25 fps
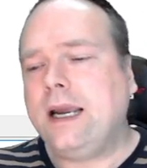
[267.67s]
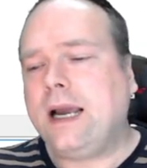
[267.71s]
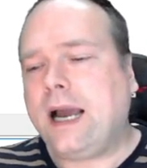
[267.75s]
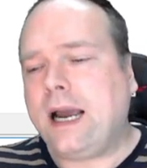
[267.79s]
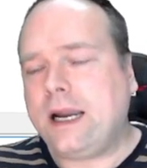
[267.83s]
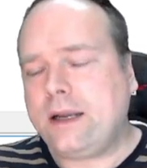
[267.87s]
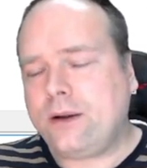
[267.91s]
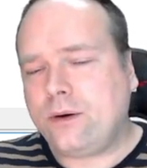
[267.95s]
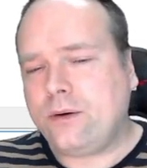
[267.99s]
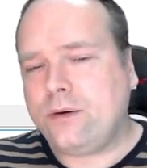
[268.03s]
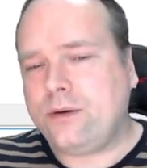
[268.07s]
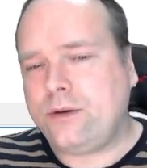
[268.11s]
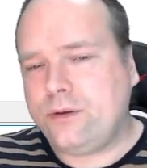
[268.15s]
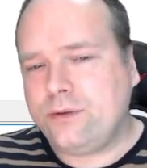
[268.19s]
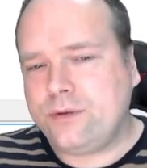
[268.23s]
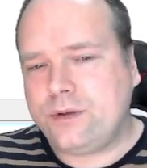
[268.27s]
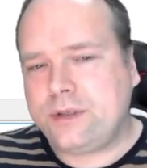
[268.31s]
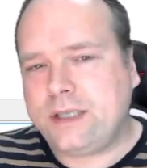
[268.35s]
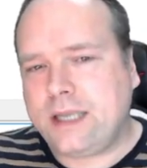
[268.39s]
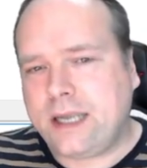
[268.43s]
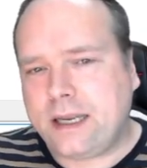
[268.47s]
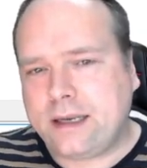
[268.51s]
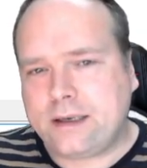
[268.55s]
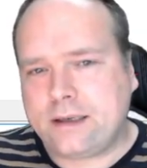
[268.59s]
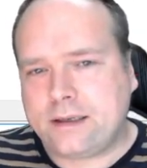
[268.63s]
I don't
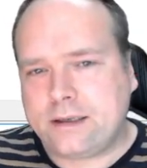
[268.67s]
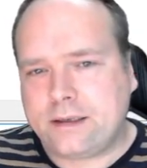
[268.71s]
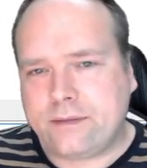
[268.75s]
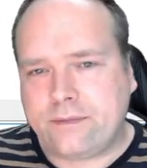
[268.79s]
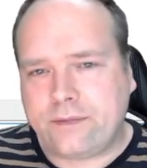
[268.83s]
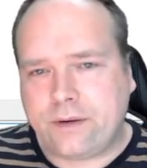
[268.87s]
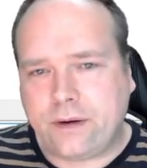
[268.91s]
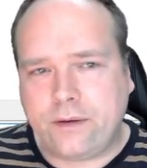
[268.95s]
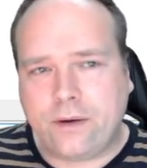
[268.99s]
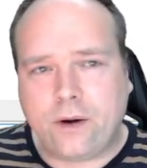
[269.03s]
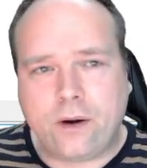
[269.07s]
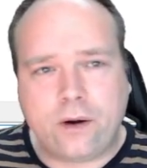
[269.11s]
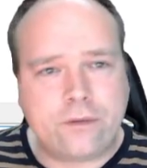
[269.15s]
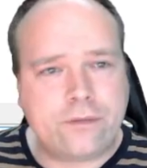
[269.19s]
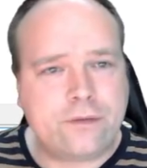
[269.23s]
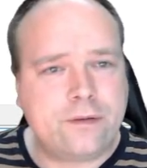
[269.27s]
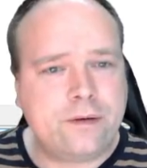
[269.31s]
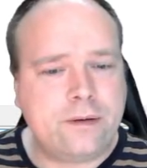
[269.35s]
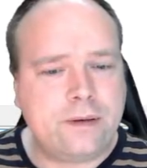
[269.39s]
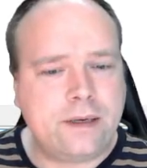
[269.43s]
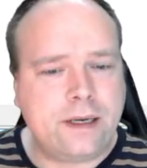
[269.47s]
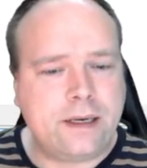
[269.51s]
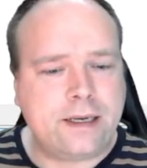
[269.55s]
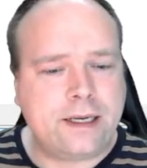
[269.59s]
use that very often,